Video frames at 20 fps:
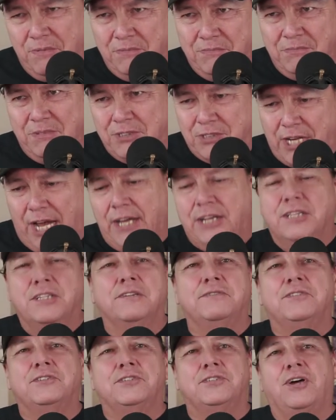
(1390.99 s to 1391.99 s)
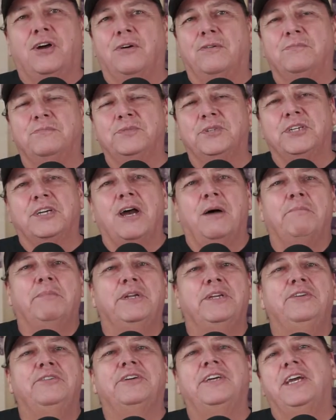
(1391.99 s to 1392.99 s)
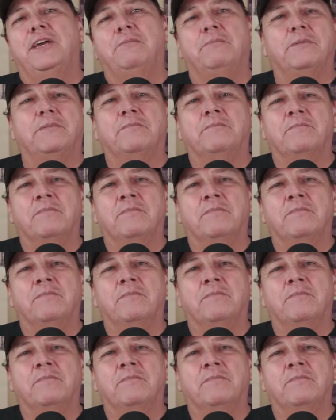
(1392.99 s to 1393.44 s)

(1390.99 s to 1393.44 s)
the title of the show, The Company You Keep.